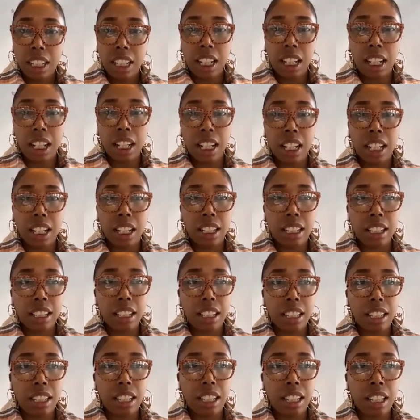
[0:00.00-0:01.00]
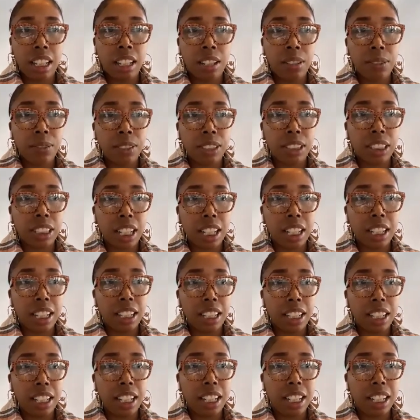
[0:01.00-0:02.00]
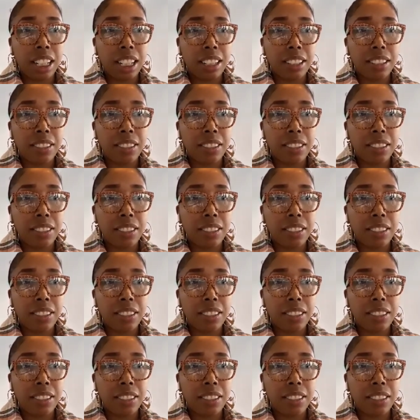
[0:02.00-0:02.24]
And it was kind of like,